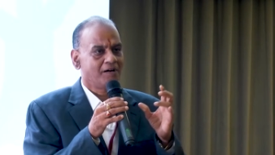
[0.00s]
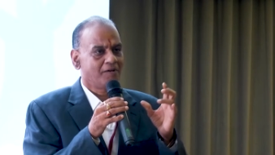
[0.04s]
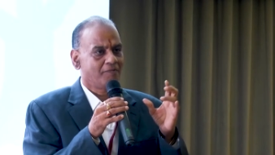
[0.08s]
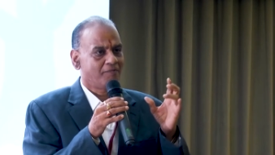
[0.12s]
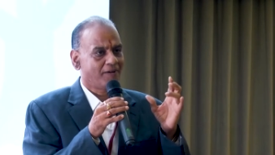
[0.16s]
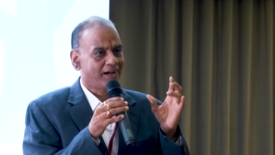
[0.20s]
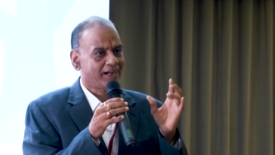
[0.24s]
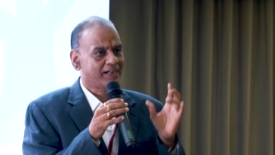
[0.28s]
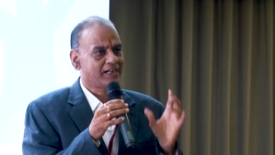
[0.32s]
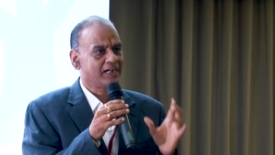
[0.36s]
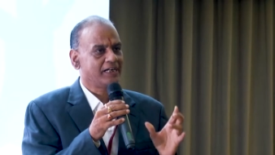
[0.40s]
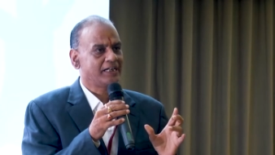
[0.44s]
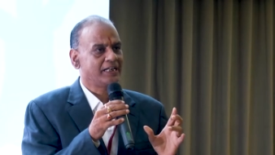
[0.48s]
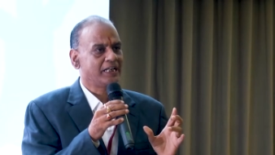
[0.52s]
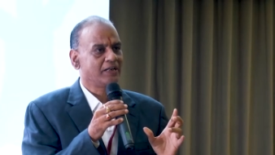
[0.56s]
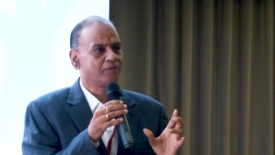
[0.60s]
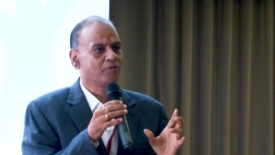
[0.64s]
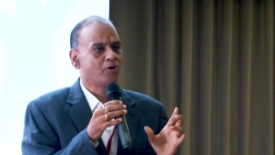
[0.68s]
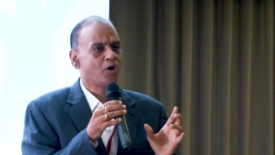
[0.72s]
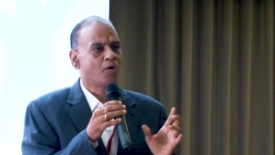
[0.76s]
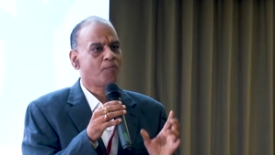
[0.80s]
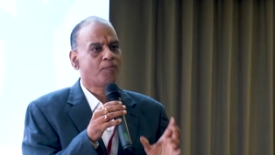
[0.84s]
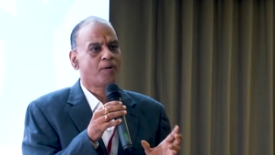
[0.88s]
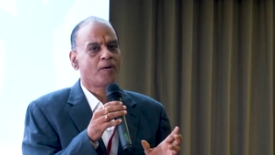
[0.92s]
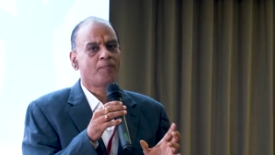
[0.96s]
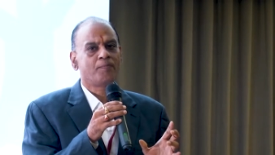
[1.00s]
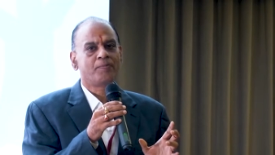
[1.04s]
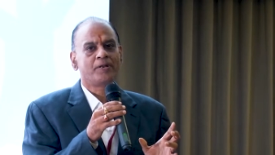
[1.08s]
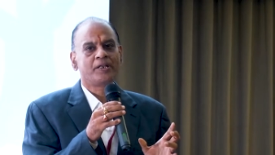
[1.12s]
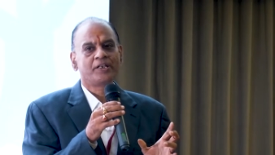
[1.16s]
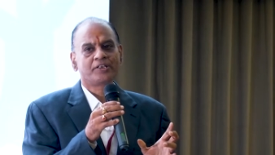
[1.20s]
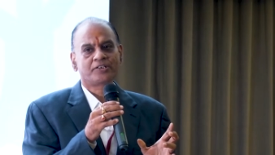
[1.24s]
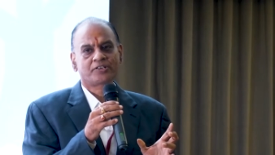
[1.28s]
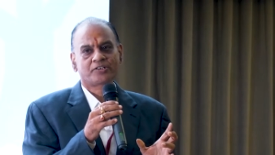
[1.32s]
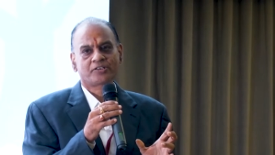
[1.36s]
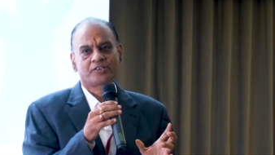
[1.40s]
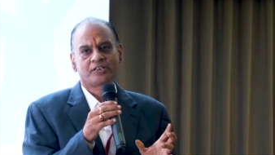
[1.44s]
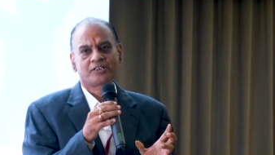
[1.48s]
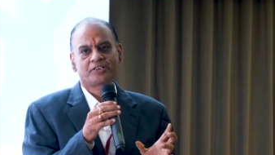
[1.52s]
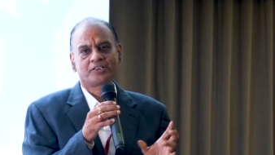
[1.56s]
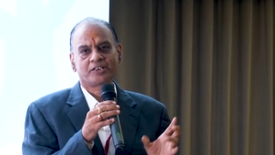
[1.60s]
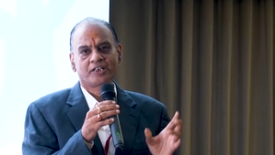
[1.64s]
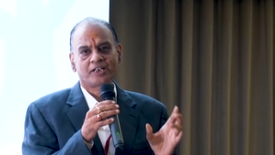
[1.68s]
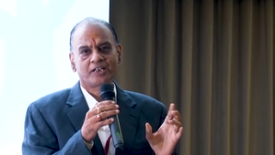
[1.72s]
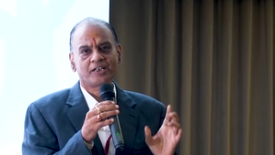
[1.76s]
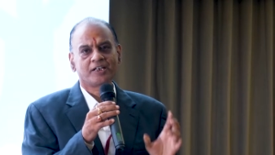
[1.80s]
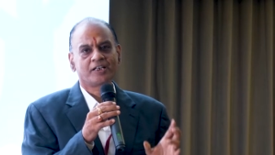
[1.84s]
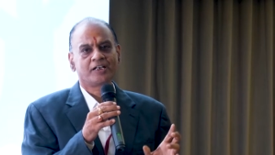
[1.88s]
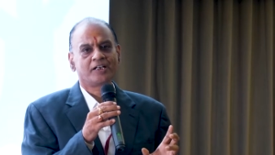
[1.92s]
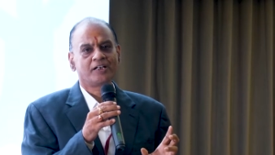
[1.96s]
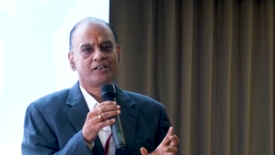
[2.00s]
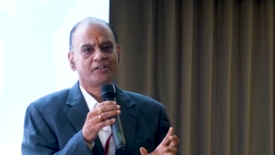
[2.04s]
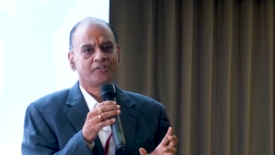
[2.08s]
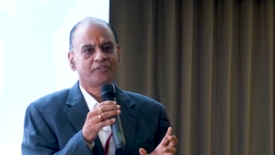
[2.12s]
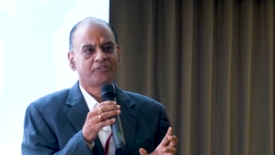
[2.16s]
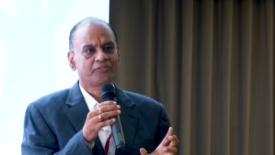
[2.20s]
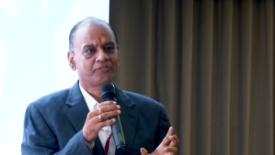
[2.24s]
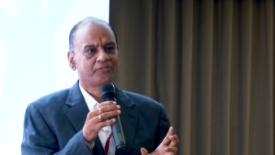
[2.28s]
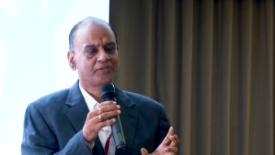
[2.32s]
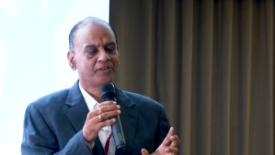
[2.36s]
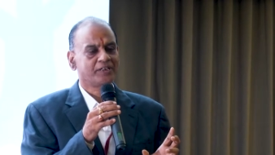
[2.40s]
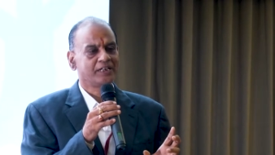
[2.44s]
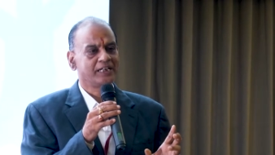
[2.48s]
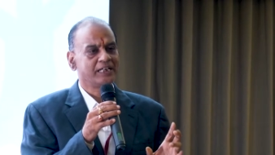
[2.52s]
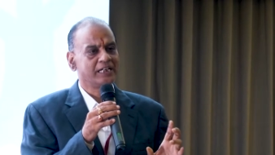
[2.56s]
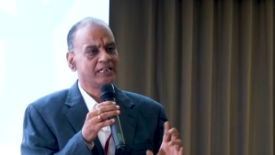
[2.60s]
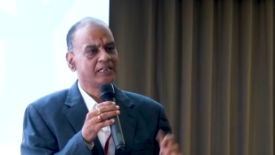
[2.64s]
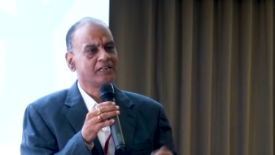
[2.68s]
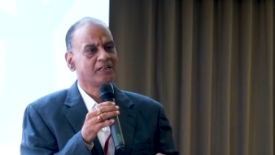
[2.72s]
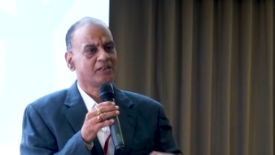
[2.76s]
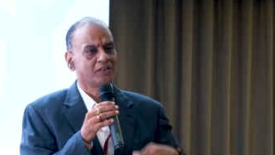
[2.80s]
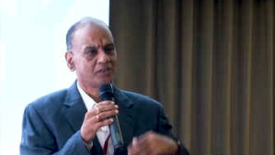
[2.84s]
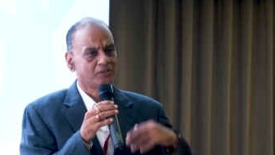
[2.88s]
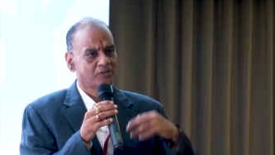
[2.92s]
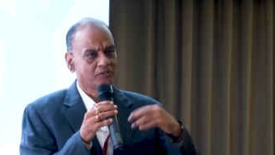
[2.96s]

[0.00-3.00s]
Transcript: faculty have published journals in